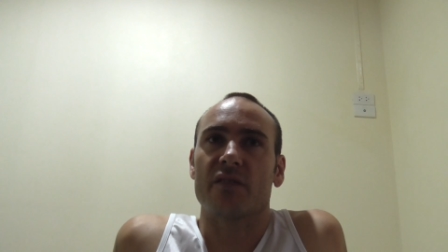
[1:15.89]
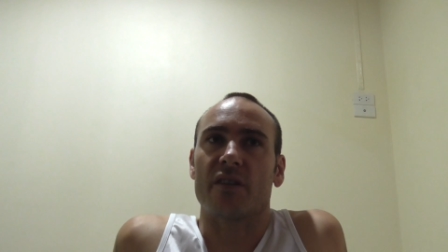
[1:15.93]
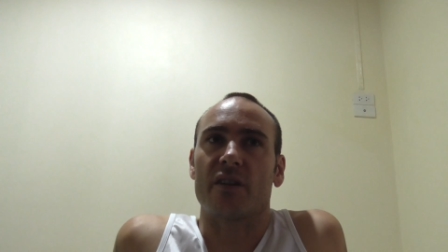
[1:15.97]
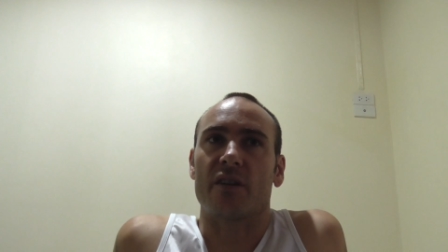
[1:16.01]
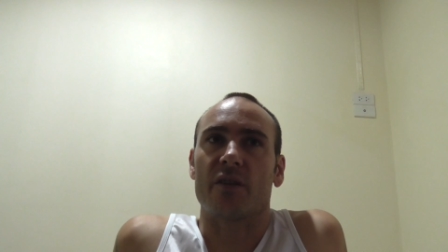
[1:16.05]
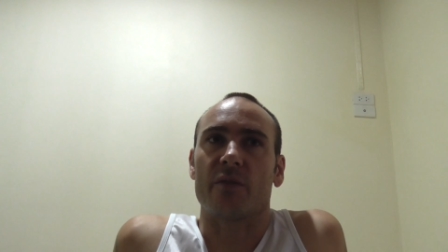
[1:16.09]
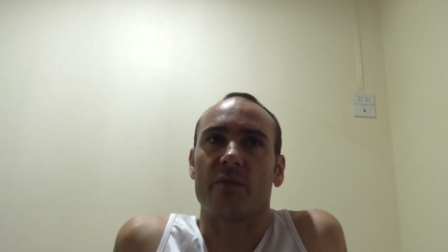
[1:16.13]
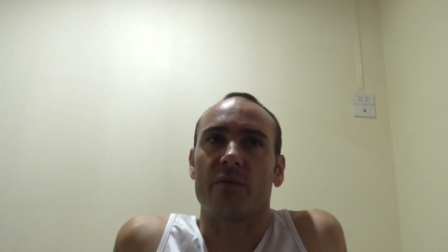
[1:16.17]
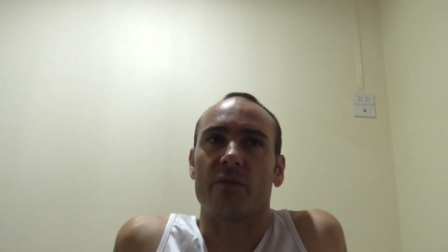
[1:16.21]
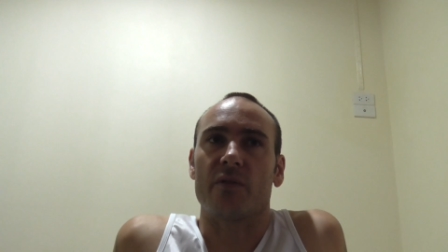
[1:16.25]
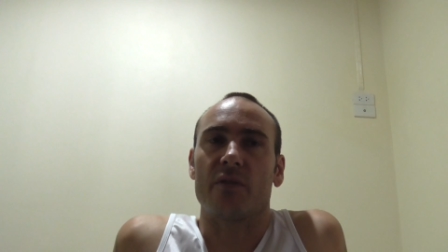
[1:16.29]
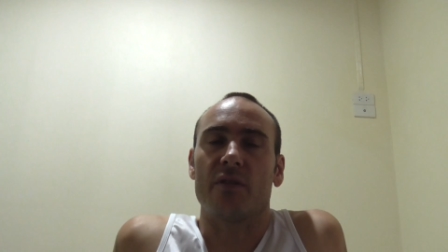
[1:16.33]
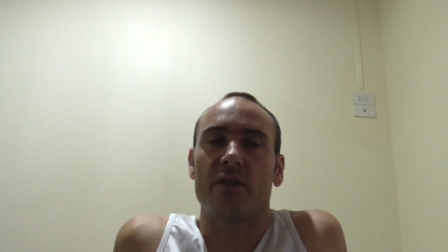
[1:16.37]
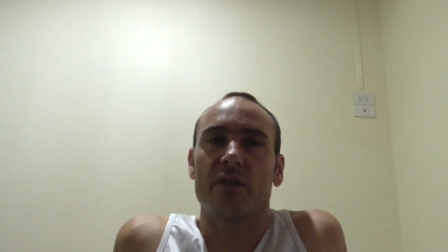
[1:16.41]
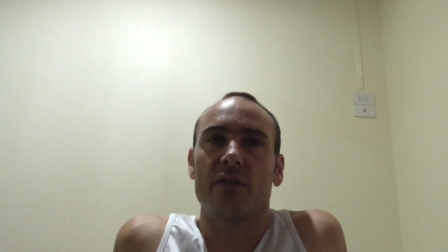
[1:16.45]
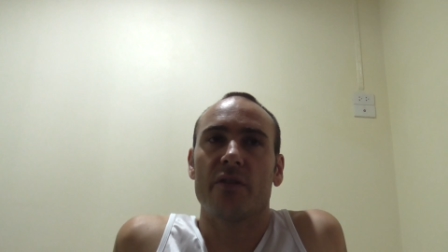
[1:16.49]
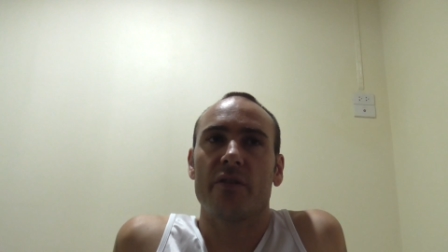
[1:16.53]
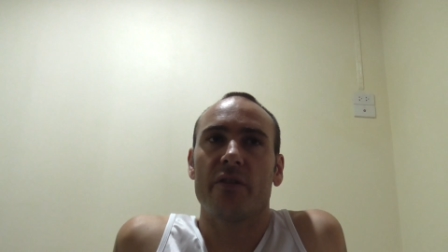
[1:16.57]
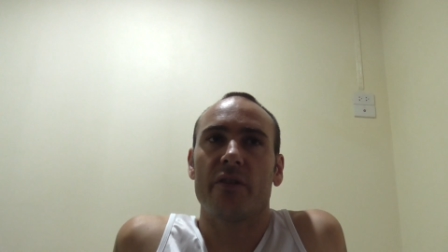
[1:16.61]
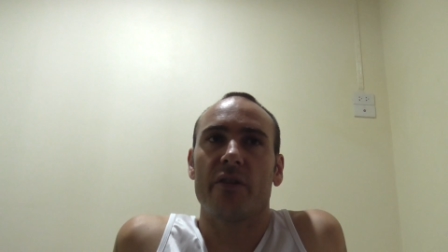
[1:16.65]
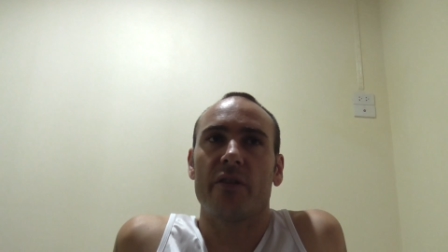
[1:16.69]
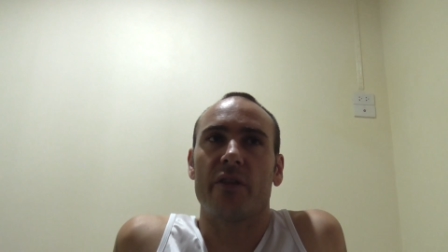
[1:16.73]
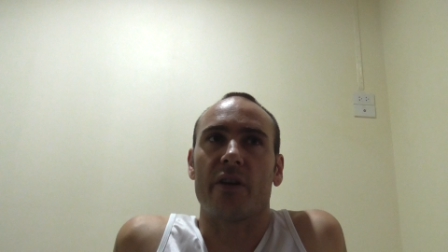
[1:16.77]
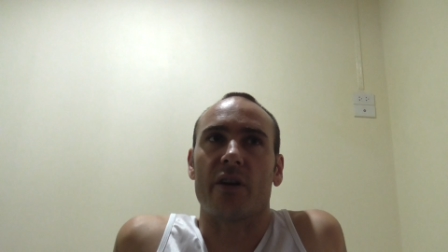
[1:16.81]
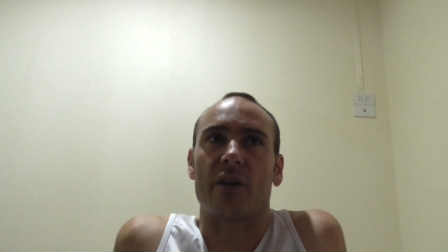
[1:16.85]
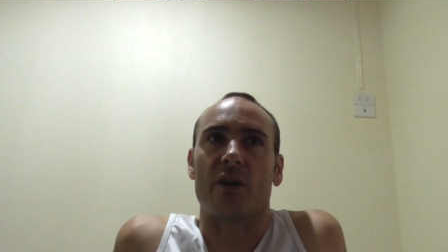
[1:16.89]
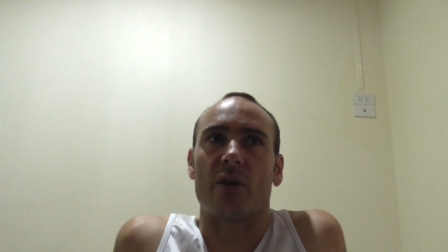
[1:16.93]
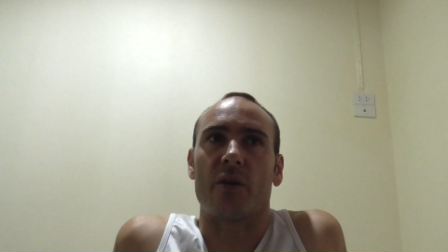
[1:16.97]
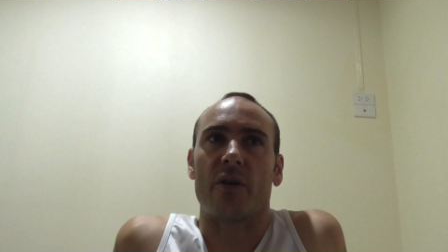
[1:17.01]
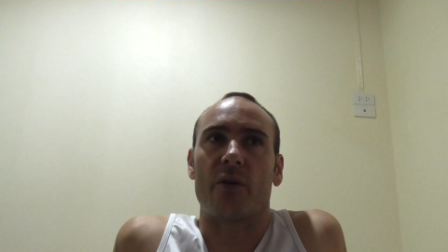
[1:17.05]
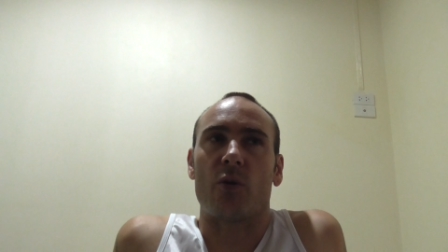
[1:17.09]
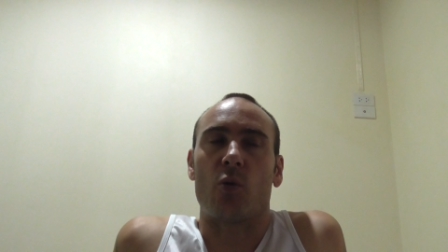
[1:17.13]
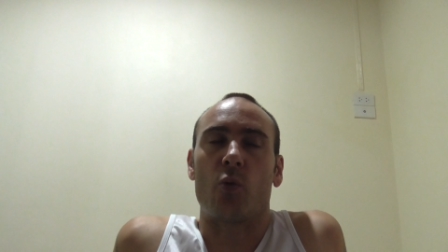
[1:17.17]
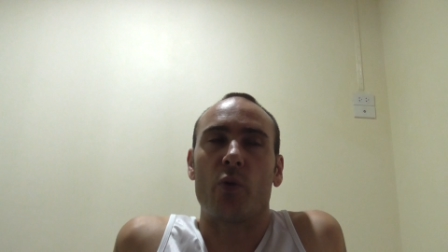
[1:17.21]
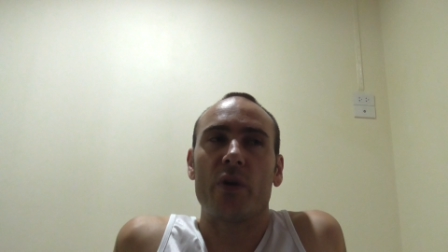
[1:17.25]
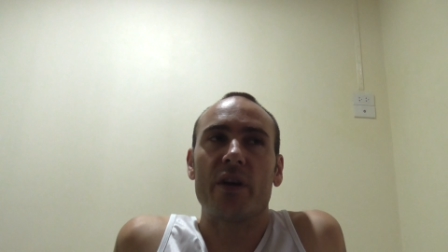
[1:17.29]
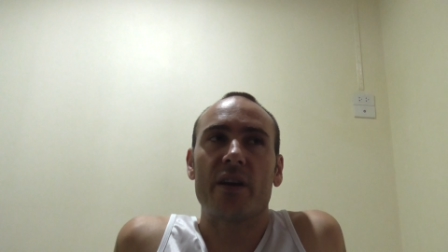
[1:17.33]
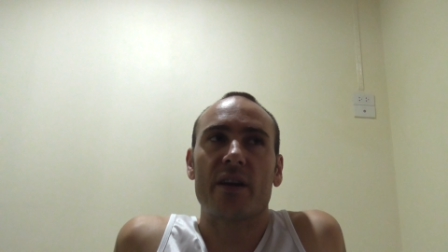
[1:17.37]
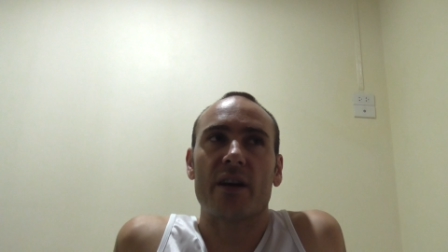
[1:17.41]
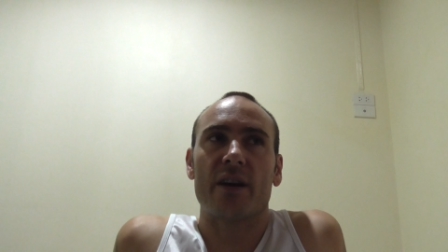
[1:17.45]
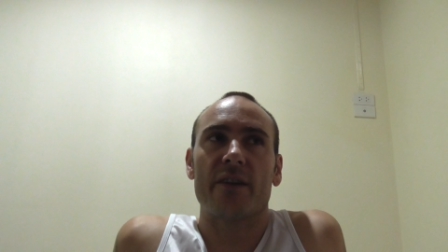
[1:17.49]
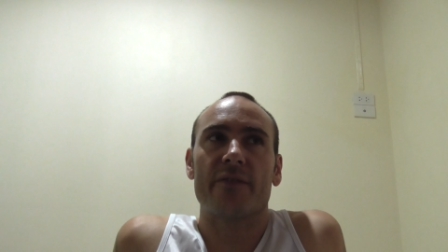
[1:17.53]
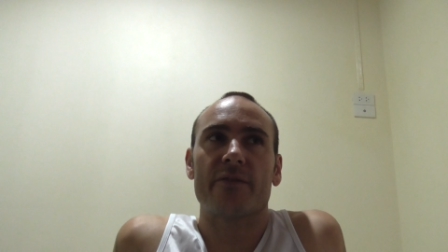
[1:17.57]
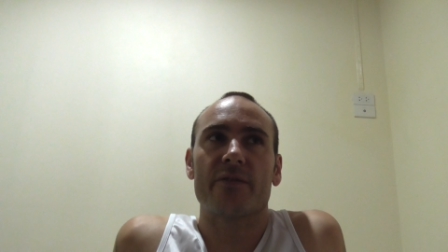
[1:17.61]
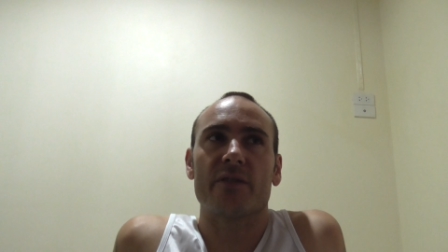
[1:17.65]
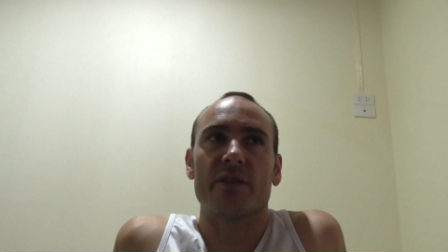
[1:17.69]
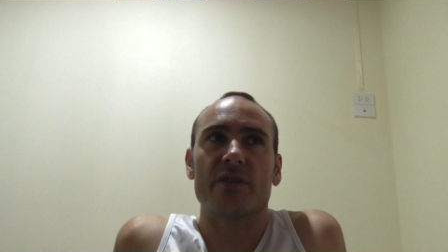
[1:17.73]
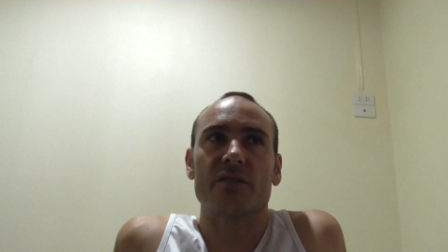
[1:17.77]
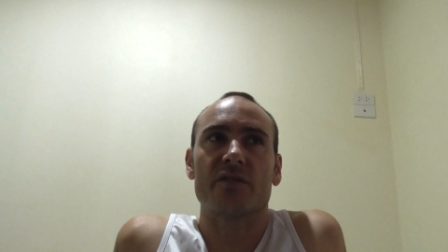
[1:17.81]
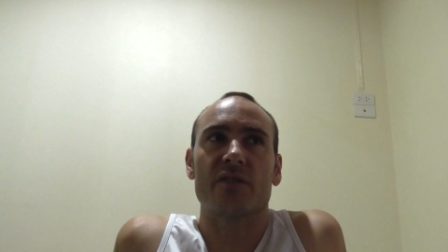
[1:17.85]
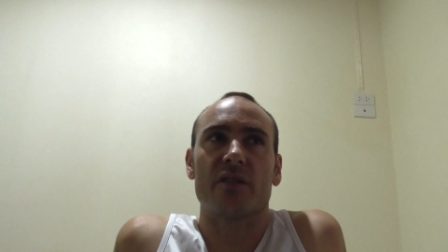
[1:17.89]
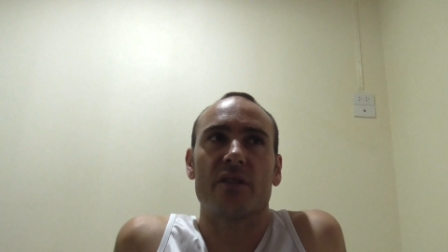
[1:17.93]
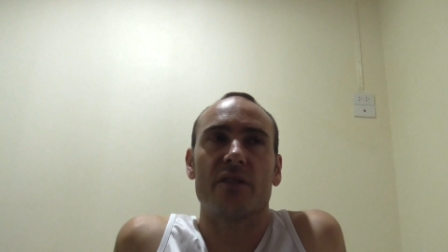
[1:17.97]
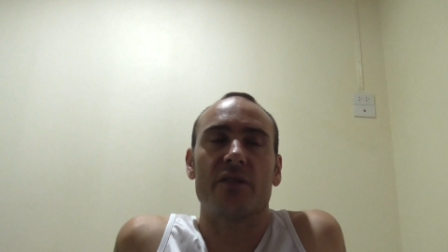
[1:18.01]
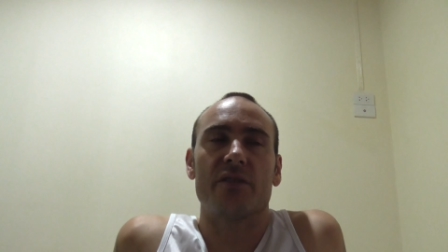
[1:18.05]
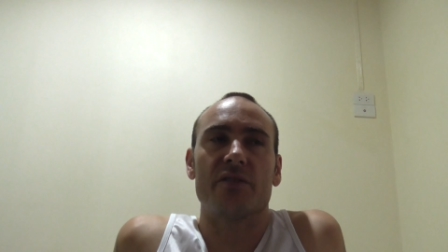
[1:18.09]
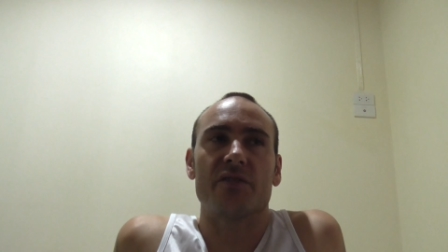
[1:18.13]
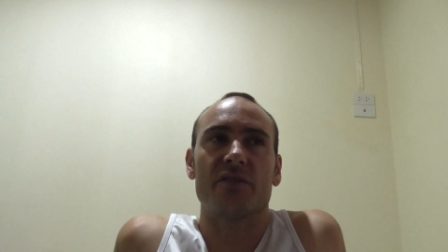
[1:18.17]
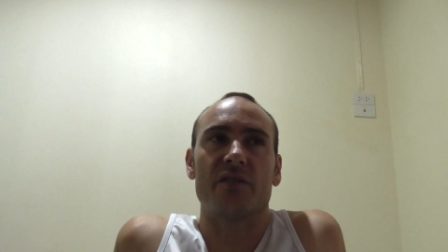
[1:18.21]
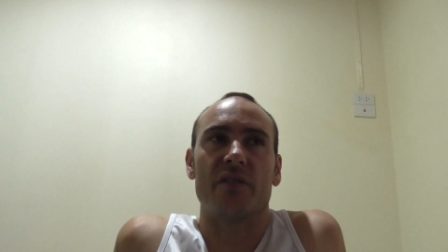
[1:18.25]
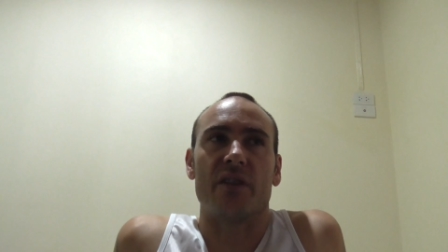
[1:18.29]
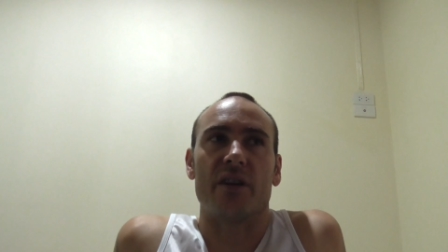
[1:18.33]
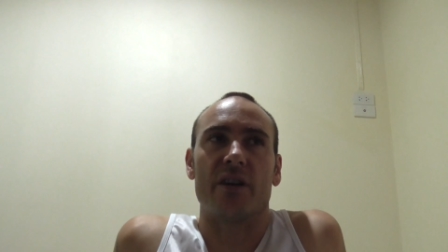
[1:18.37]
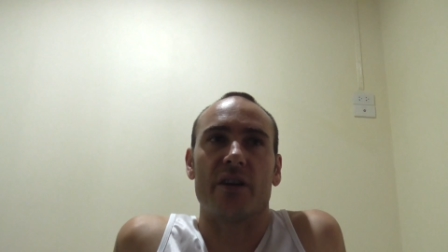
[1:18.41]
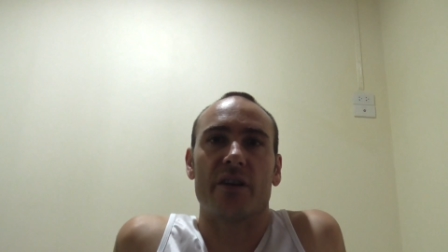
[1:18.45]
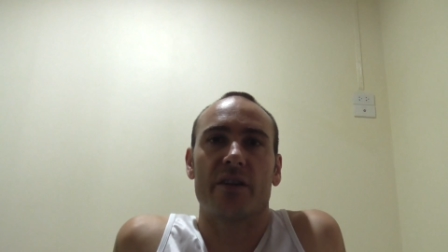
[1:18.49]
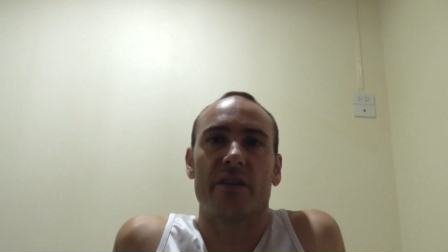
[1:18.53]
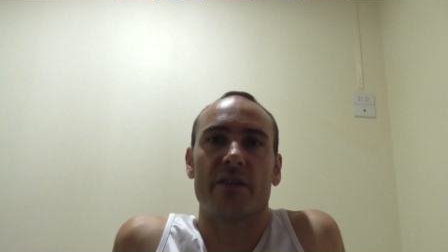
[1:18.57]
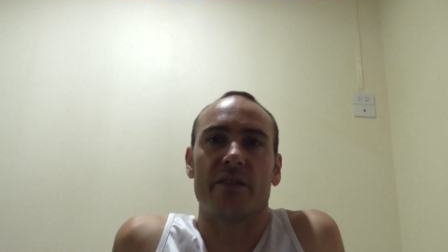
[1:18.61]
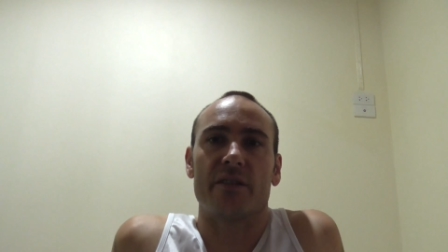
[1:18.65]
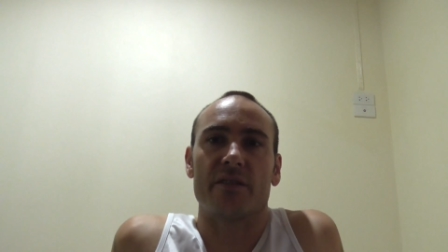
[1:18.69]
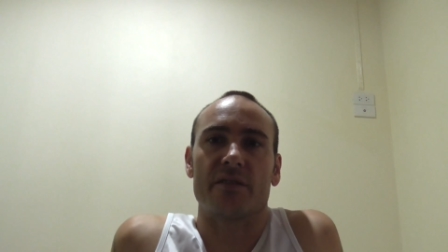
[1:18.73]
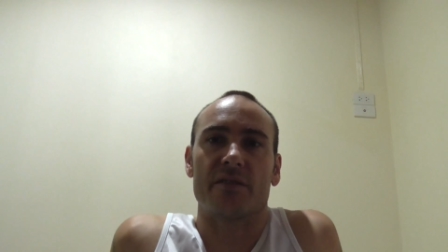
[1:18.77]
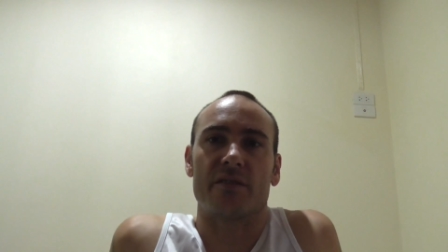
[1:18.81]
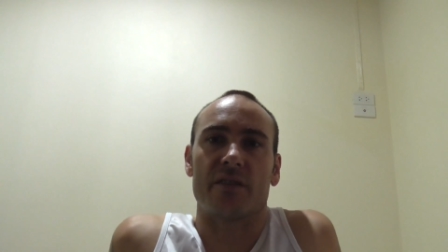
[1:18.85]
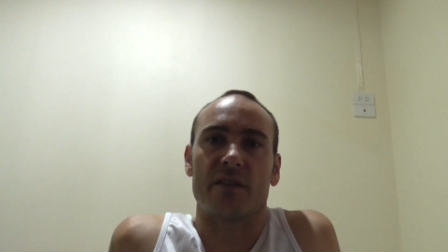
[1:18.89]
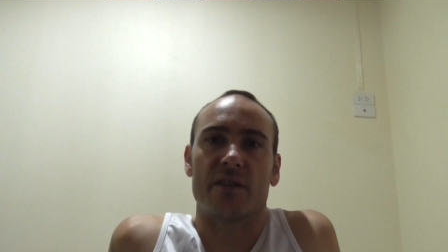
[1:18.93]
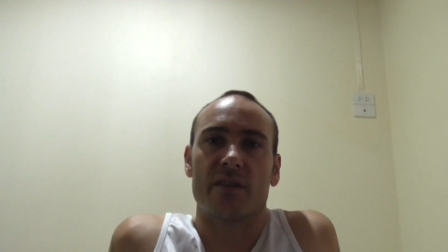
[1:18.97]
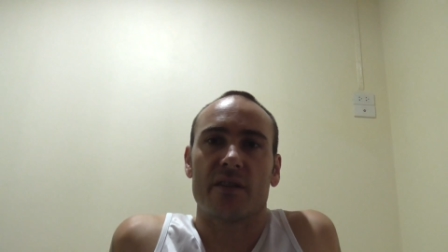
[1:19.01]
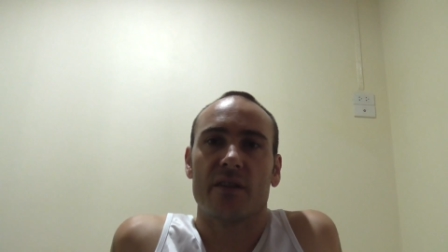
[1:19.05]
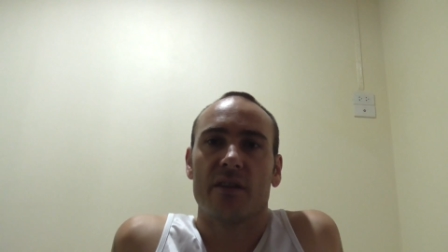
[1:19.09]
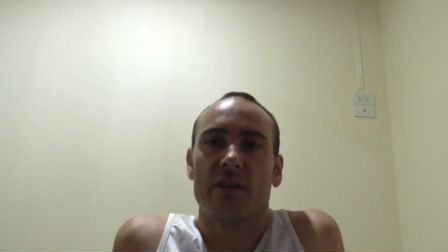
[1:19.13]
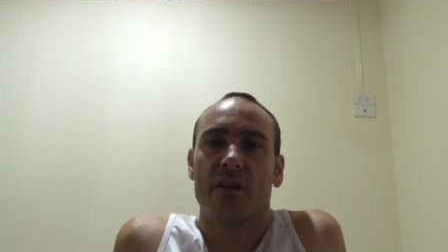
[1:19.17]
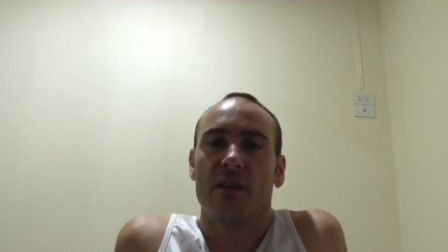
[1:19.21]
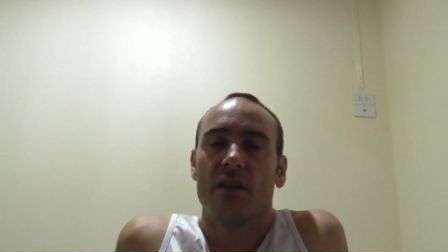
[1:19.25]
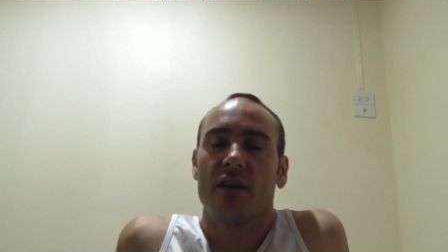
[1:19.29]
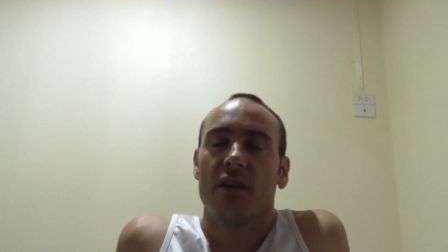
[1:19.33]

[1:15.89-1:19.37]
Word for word: like literally like a week after I started using the air conditioning,